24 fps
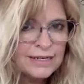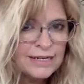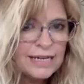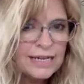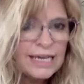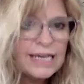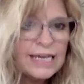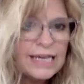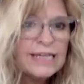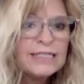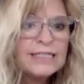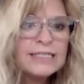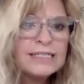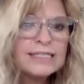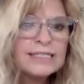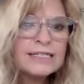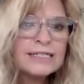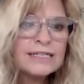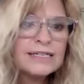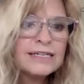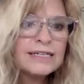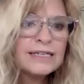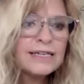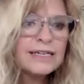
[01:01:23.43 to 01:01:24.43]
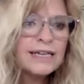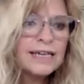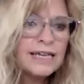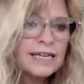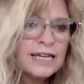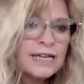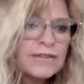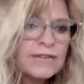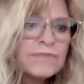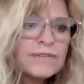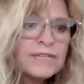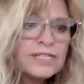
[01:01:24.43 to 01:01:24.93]
and and
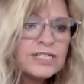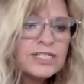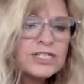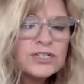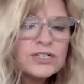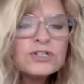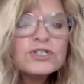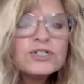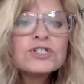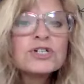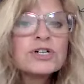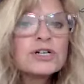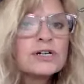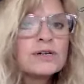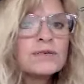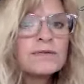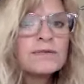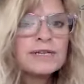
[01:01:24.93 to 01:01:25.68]
if we do struggle